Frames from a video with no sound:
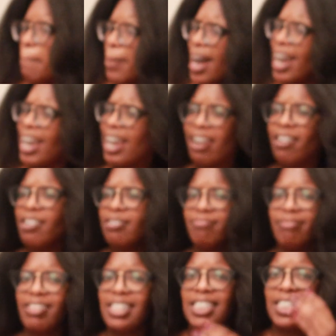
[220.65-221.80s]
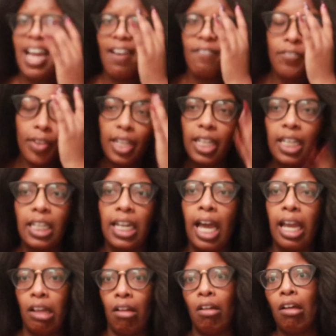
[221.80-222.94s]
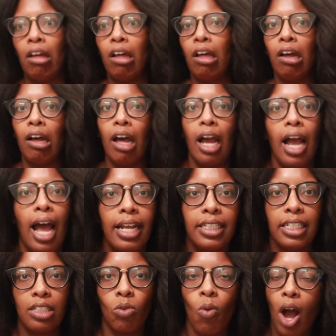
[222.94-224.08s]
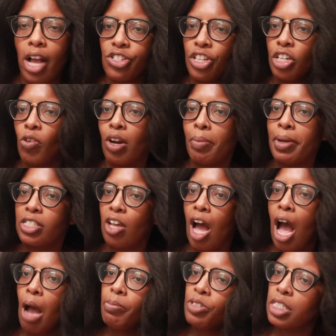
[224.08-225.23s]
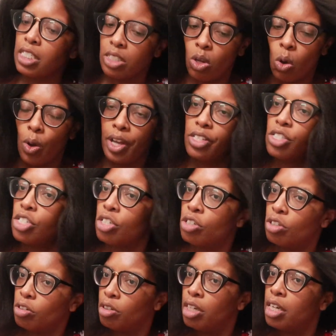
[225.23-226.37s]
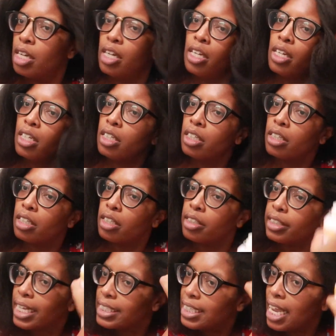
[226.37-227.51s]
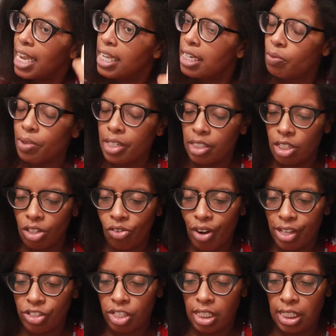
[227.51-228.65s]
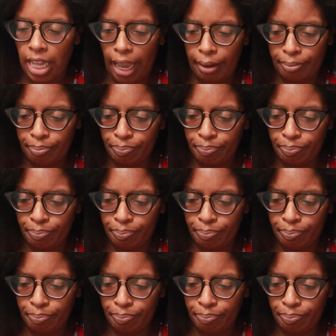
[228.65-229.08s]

My hair is not feeling like, oh, I need to wash it. You know what I mean? So I'm just going to, they said, what does the direction say?